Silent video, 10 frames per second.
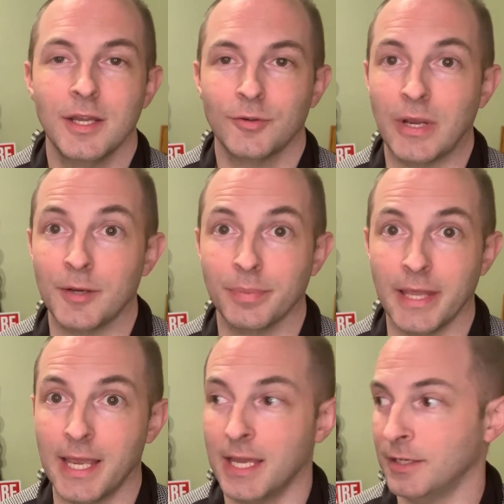create a
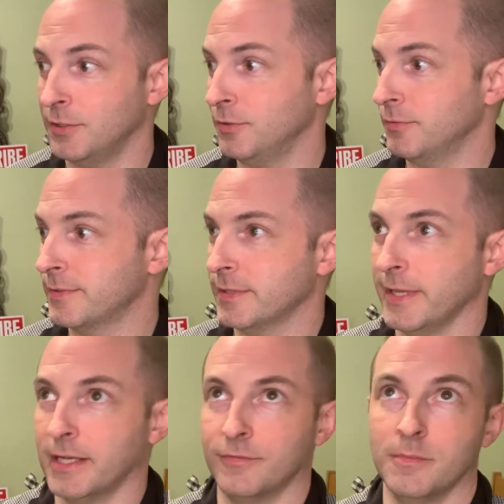plan, and you
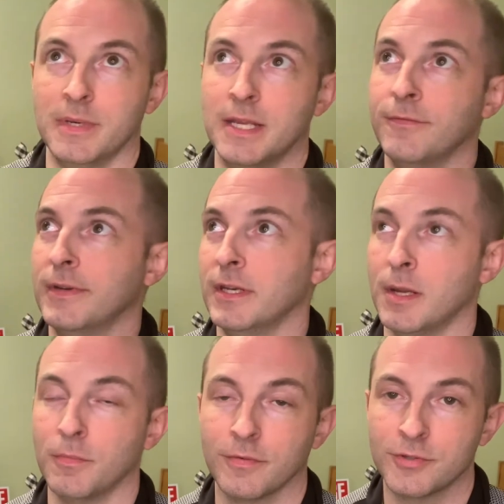select from an infinite
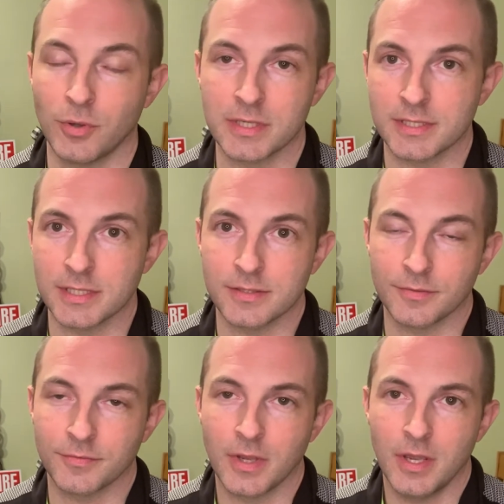number of choices
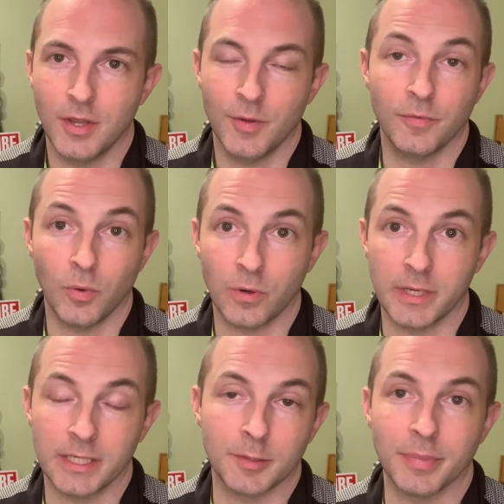of
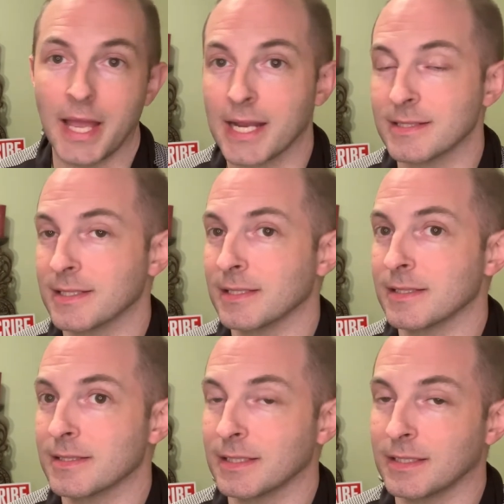flooring and
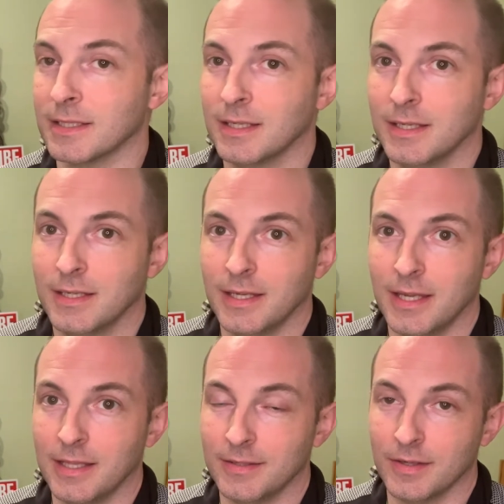appliances and
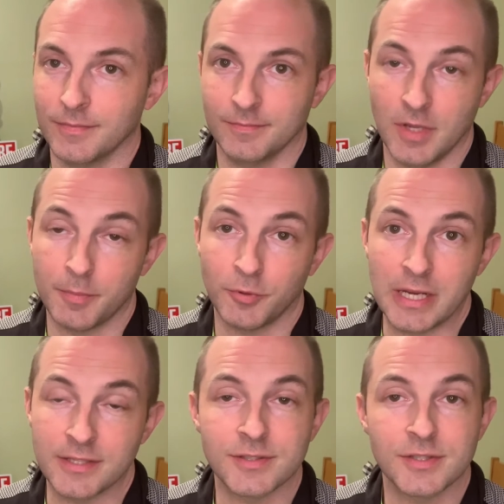
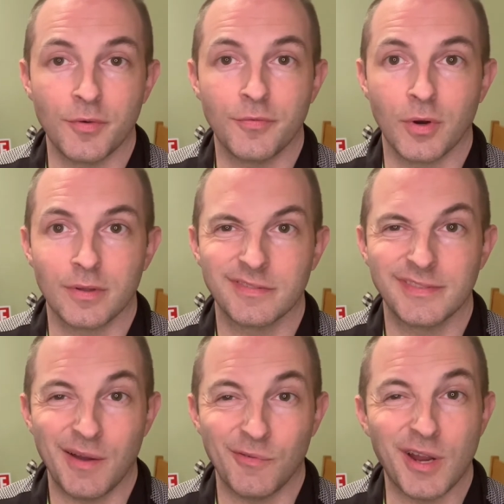upgrades and so forth.
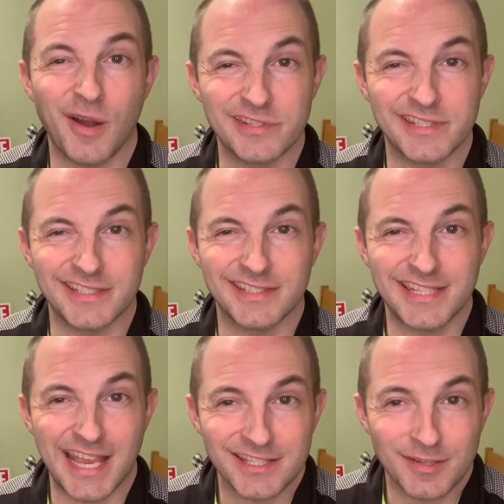That one obviously
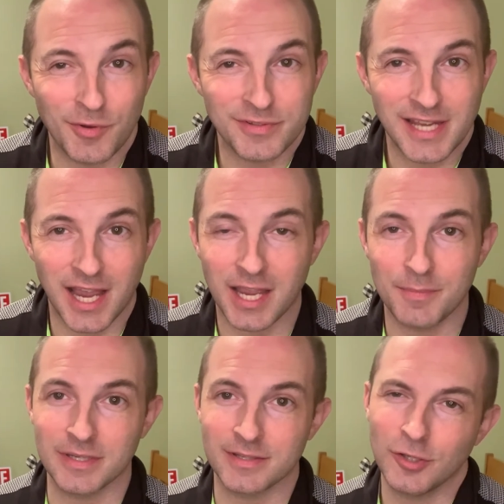takes the most
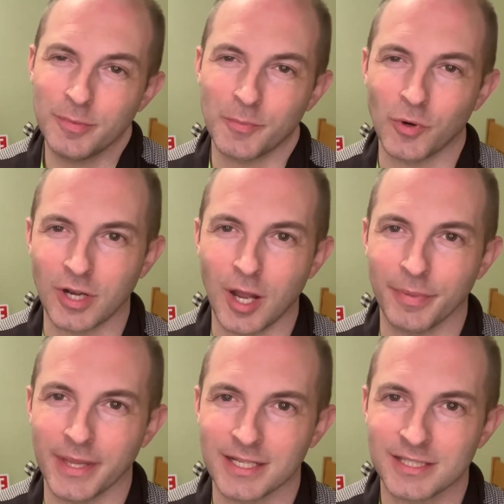time and is a little bit more
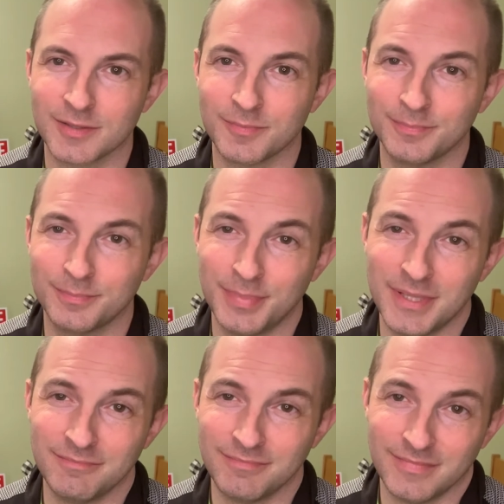complex,
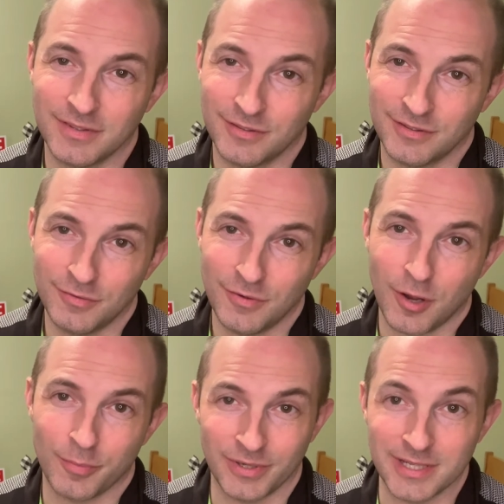but they're
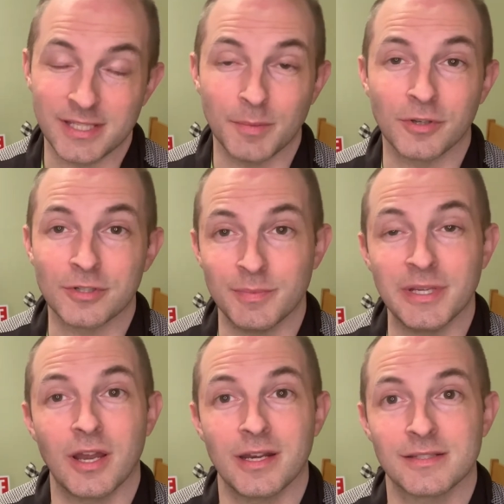all pretty similar, to
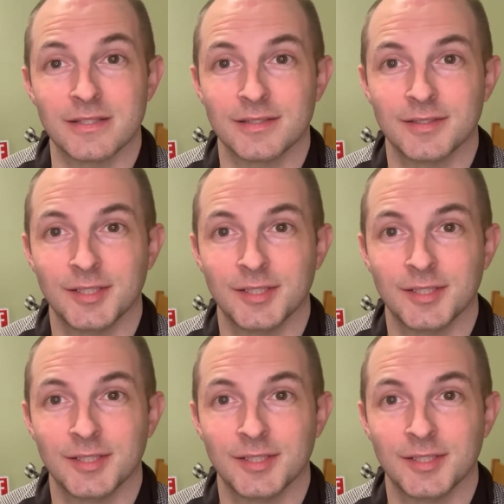be honest.